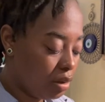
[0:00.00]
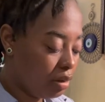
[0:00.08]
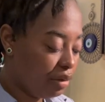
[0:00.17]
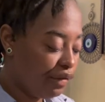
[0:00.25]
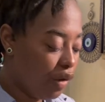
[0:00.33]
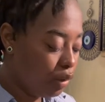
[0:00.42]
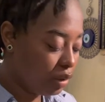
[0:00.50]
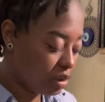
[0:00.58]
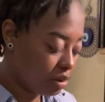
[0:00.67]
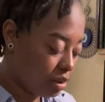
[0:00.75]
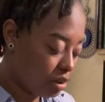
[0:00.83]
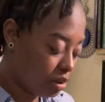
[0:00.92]
They're focused
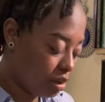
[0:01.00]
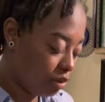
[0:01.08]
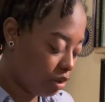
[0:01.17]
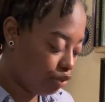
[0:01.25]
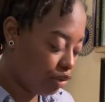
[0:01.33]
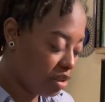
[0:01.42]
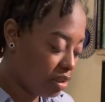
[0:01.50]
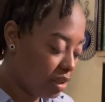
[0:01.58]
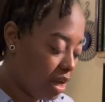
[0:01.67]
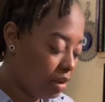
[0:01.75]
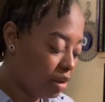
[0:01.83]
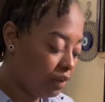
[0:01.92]
on something. Present
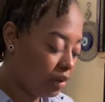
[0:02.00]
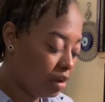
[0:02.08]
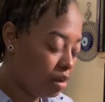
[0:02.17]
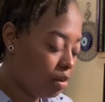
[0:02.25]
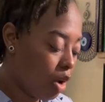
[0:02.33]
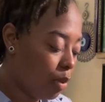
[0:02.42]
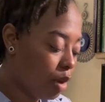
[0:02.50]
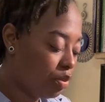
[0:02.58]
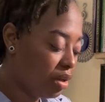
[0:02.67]
now, living in a moment.